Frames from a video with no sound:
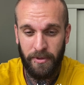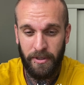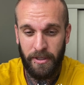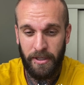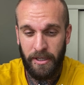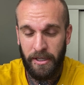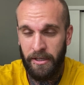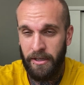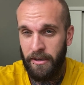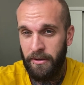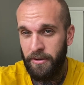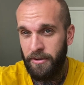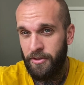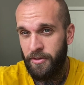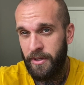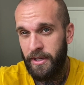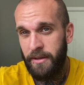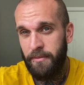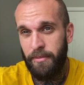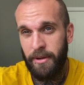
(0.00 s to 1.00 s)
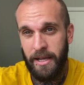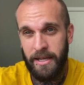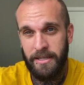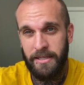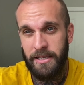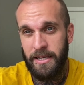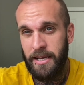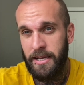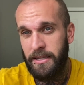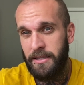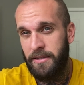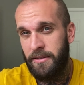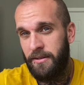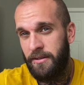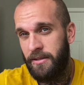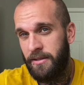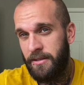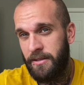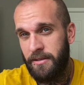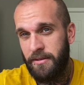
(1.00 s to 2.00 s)
You know, you're drinking plastics, you're
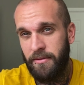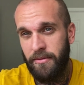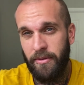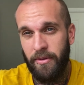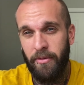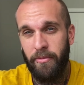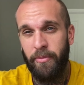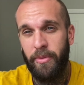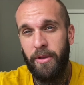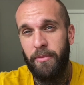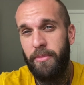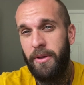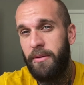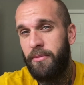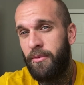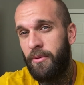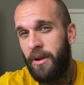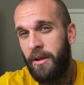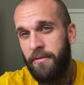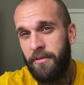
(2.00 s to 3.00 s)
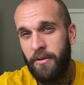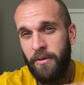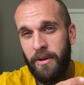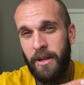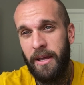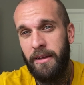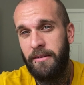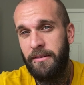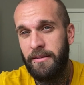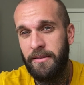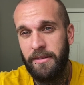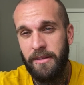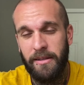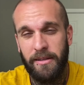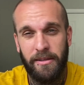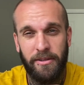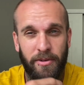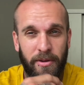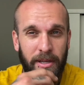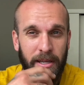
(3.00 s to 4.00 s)
just, people love going out and
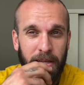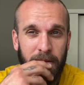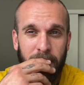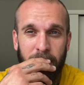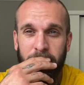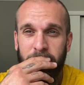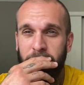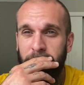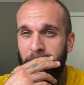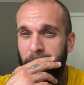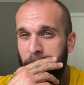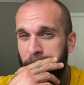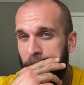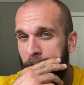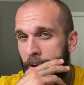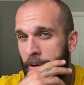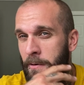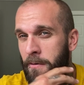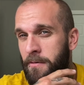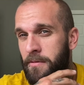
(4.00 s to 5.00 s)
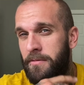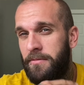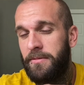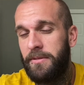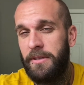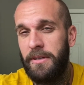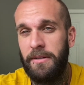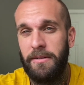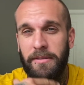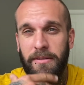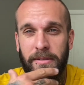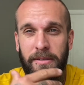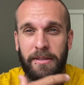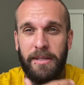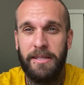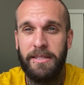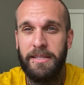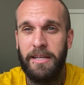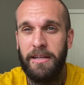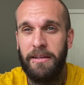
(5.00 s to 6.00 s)
drinking loads of alcohol.
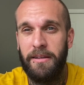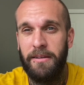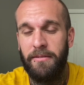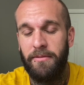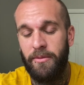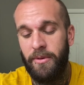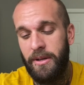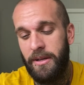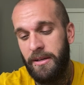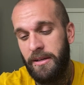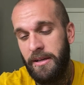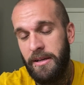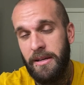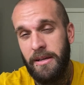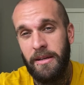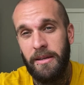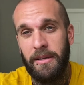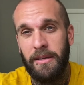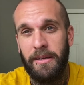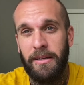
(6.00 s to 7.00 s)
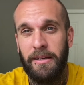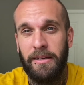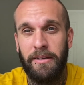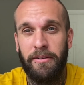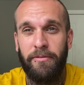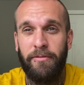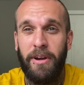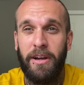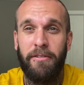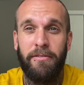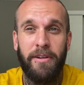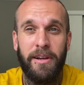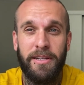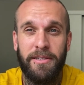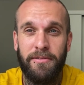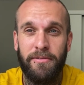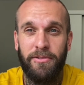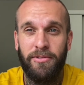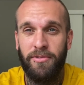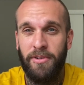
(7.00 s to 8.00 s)
They take the,
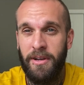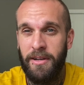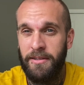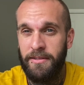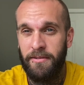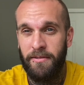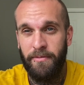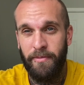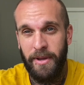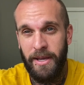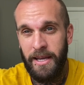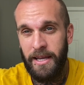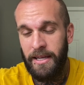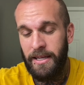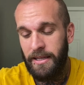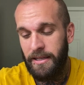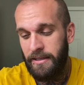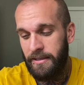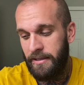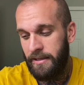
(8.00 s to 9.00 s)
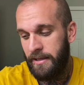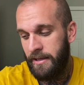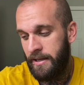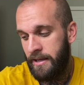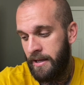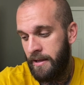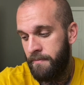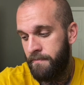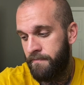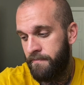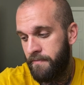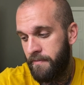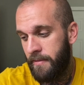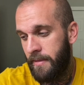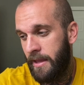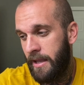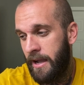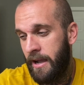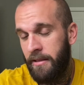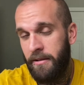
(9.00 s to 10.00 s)
recreational drugs are big, and
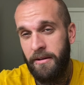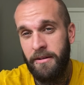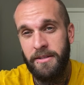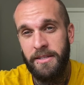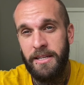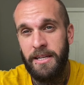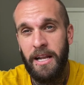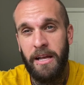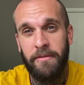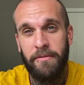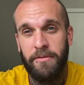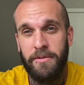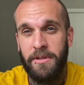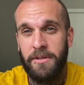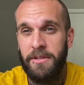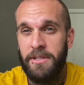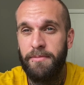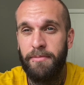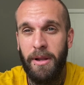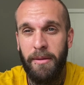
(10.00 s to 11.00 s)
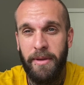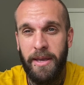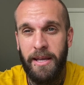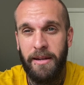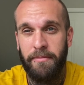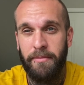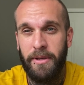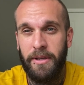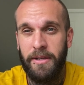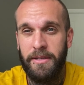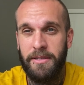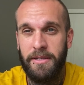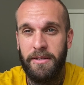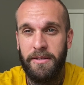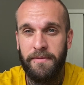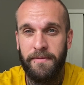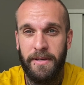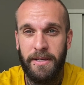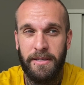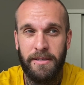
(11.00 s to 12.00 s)
their T levels are just plummeting because of
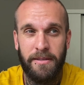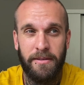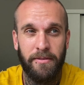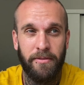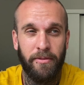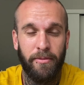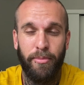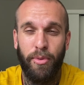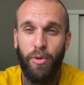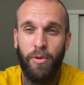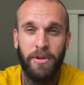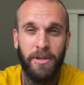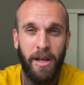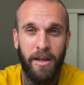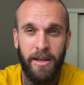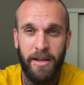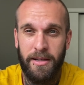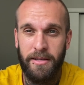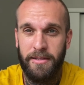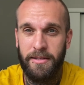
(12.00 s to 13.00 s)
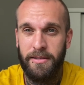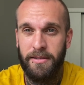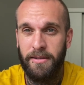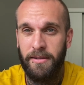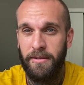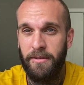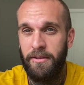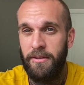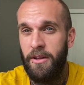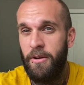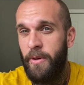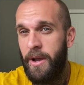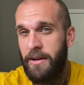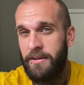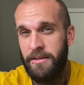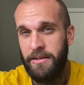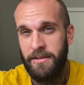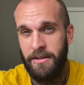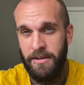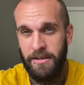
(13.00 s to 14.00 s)
these things. Poor diets, no
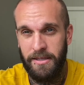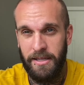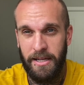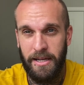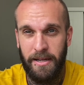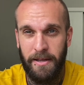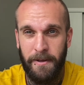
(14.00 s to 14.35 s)
exercising,